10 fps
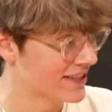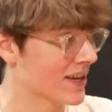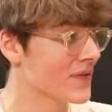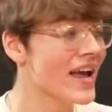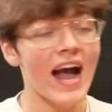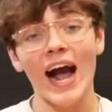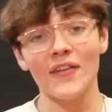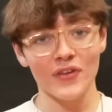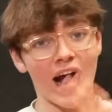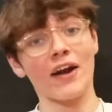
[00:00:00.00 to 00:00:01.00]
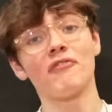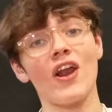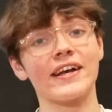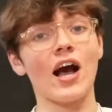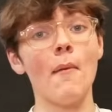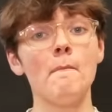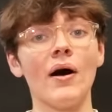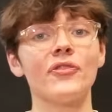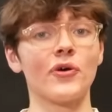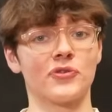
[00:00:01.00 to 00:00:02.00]
And and for like a
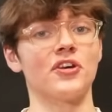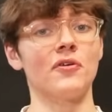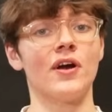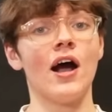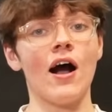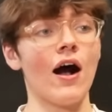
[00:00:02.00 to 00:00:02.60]
month or two,